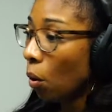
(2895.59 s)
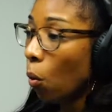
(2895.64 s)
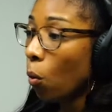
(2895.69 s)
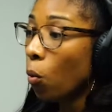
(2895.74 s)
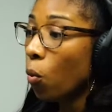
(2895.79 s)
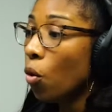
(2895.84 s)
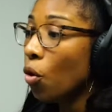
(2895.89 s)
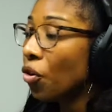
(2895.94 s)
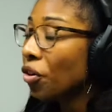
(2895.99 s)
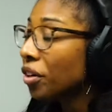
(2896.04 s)

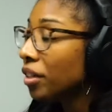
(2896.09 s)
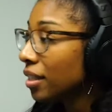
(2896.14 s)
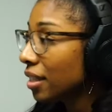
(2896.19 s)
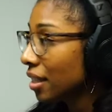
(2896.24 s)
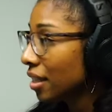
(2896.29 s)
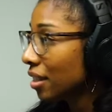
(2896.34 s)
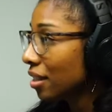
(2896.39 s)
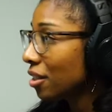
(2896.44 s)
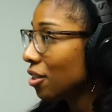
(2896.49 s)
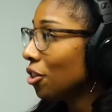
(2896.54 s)

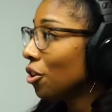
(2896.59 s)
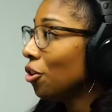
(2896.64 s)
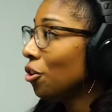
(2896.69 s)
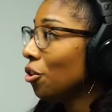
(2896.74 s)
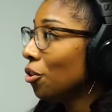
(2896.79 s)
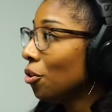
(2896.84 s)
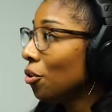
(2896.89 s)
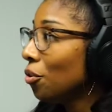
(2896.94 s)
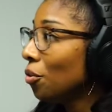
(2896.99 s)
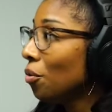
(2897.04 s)
Warranties. Yeah.
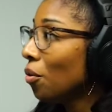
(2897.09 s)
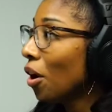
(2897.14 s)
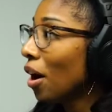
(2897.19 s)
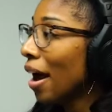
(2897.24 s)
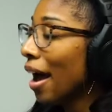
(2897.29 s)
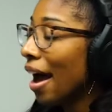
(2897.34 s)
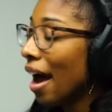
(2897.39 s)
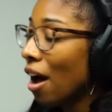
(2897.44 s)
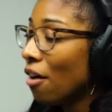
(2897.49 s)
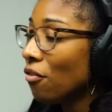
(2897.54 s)
You
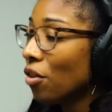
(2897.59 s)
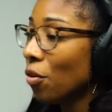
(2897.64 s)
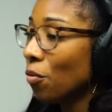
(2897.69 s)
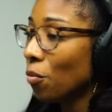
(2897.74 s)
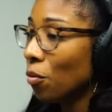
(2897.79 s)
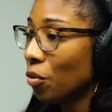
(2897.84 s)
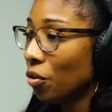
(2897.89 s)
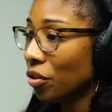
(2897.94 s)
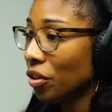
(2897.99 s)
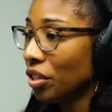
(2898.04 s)
have a
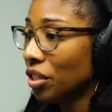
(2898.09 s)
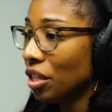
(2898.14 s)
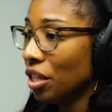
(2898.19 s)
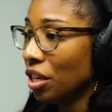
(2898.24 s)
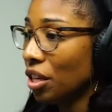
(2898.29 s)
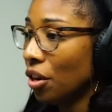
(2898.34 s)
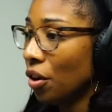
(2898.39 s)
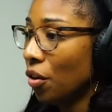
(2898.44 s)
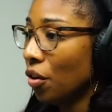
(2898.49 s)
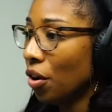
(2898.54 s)

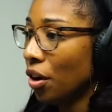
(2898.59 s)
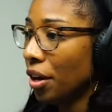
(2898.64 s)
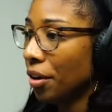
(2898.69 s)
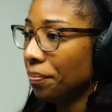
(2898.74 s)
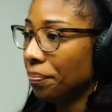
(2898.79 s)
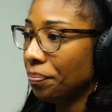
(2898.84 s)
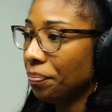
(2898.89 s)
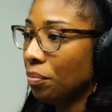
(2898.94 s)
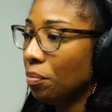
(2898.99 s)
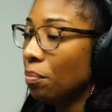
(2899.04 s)
warranty
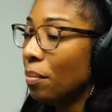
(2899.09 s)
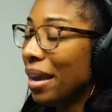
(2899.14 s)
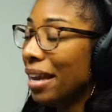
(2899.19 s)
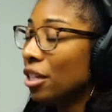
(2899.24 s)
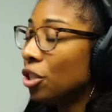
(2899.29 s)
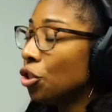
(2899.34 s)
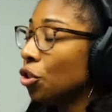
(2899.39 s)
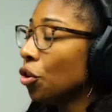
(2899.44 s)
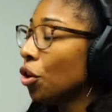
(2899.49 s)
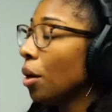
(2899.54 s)
on
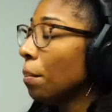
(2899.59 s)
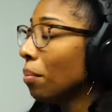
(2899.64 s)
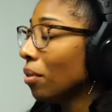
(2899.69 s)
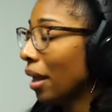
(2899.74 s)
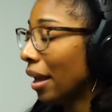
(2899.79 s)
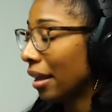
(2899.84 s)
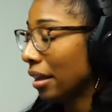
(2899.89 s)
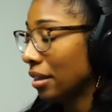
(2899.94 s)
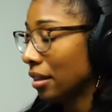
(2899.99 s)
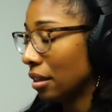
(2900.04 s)
major
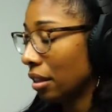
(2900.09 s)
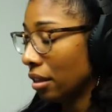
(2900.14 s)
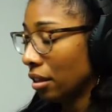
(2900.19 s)
appliances.